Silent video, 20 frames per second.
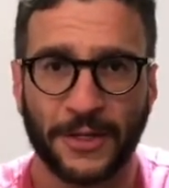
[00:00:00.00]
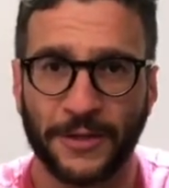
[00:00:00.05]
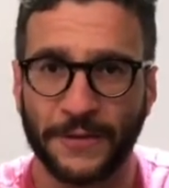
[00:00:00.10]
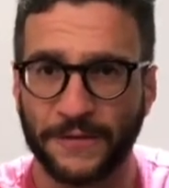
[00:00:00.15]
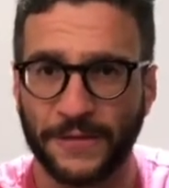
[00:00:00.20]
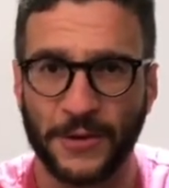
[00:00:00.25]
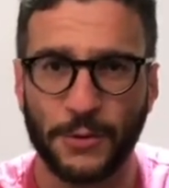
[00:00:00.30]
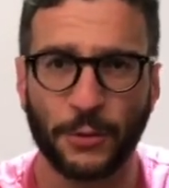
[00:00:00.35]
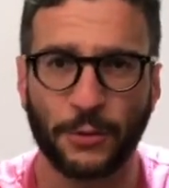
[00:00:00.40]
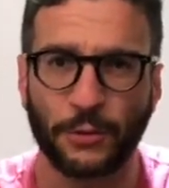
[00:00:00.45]
the
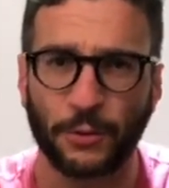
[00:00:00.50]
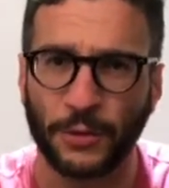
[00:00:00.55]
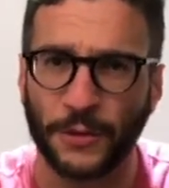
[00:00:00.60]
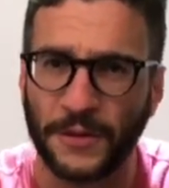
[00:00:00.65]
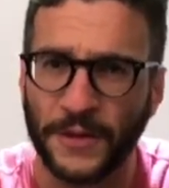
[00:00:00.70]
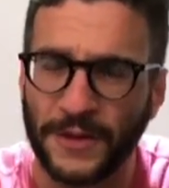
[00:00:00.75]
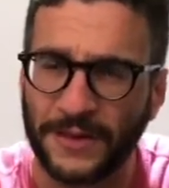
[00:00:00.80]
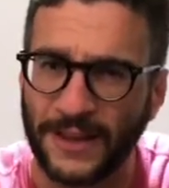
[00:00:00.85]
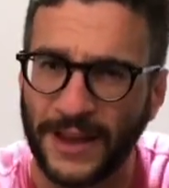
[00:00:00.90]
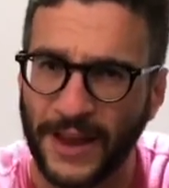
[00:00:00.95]
viewer sort of
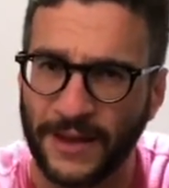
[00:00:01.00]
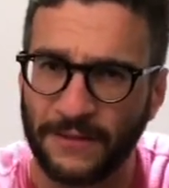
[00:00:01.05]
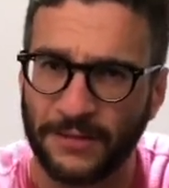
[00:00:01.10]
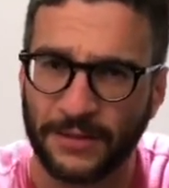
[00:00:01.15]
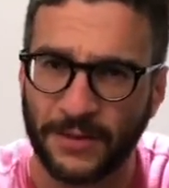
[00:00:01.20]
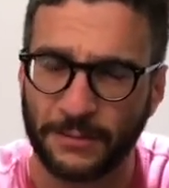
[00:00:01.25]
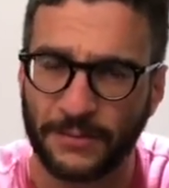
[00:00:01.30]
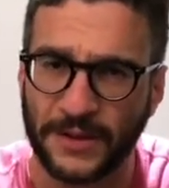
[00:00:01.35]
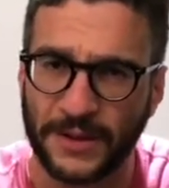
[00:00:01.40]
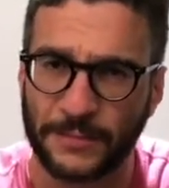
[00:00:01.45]
thinks they have
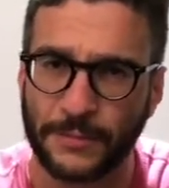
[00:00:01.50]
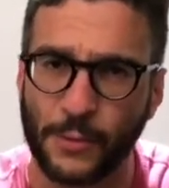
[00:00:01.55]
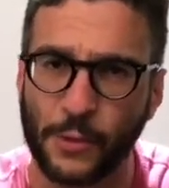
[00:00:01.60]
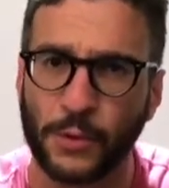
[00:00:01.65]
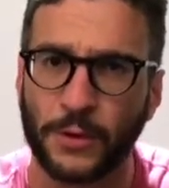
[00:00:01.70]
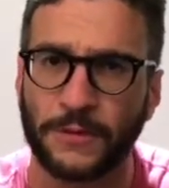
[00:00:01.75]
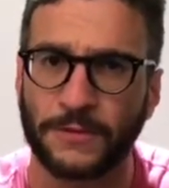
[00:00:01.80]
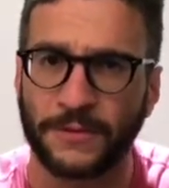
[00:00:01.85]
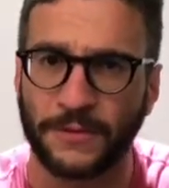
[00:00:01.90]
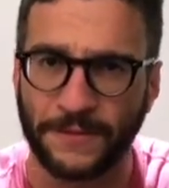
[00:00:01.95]
something
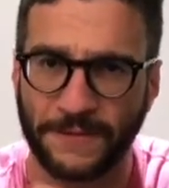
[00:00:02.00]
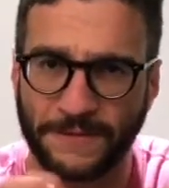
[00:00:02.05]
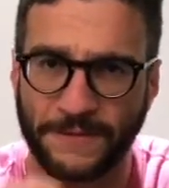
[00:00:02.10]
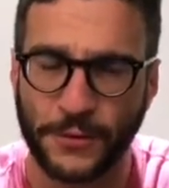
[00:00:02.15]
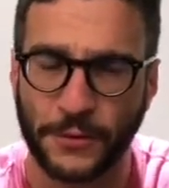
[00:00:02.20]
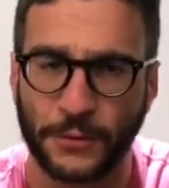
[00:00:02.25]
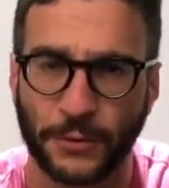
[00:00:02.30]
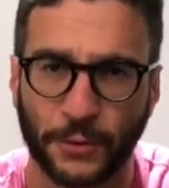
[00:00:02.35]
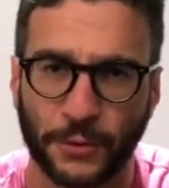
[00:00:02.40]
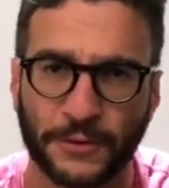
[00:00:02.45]
more of a
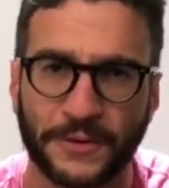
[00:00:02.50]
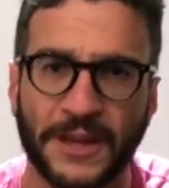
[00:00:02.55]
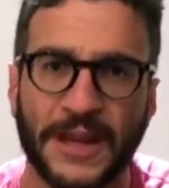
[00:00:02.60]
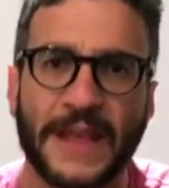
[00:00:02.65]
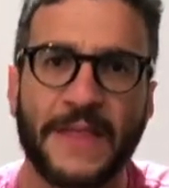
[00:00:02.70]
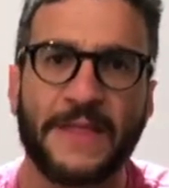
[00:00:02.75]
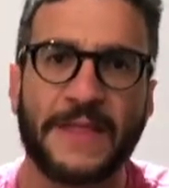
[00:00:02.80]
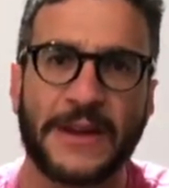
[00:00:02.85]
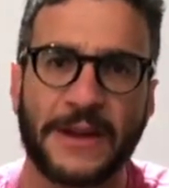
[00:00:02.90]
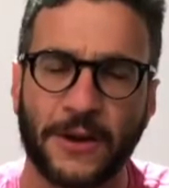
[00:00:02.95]
foothold
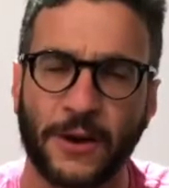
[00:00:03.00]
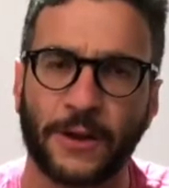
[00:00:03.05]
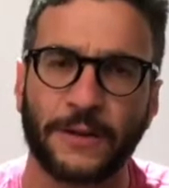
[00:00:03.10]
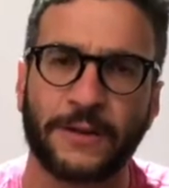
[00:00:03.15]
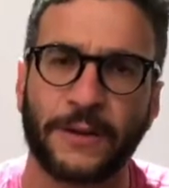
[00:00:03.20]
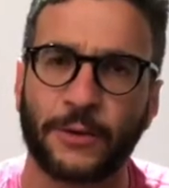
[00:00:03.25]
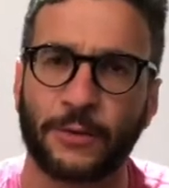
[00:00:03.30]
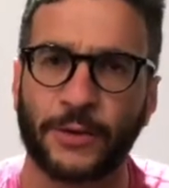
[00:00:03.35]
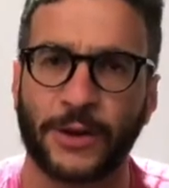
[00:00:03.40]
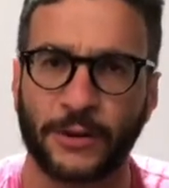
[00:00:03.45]
in the
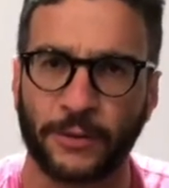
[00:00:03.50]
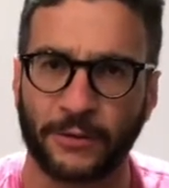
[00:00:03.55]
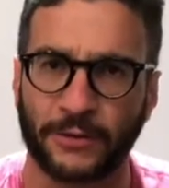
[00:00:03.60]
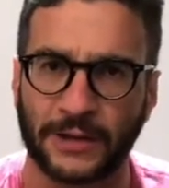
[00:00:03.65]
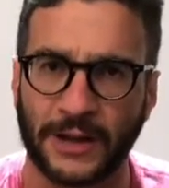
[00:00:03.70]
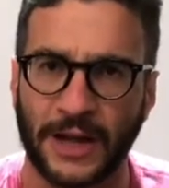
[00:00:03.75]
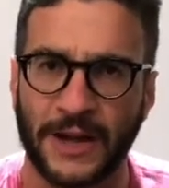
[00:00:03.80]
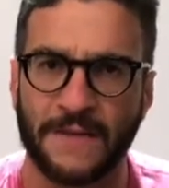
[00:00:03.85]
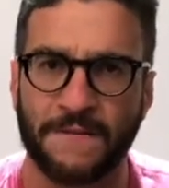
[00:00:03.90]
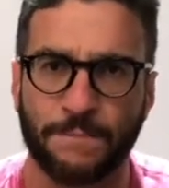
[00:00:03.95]
content creator's
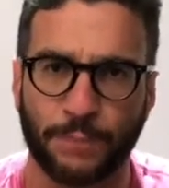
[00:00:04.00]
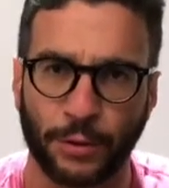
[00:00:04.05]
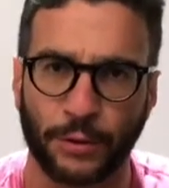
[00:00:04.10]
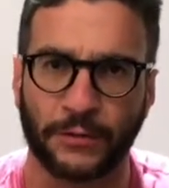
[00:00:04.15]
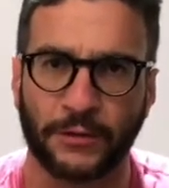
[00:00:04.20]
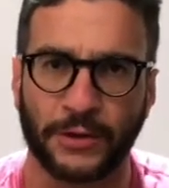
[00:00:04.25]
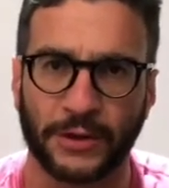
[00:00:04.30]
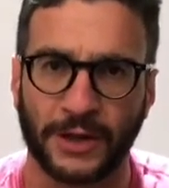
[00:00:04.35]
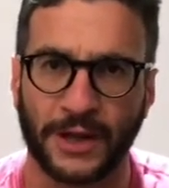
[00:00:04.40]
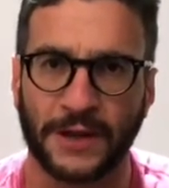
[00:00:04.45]
life,
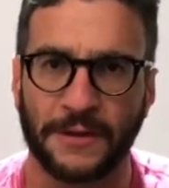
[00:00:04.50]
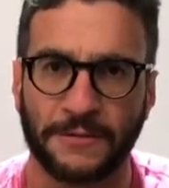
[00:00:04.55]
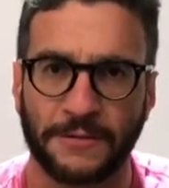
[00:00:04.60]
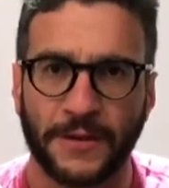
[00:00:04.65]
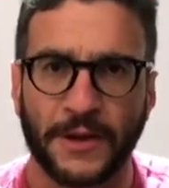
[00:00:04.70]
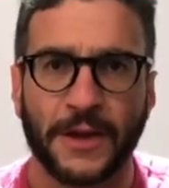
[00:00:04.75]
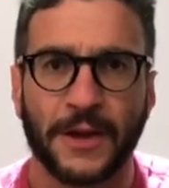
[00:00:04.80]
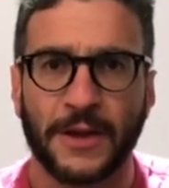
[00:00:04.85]
personal life,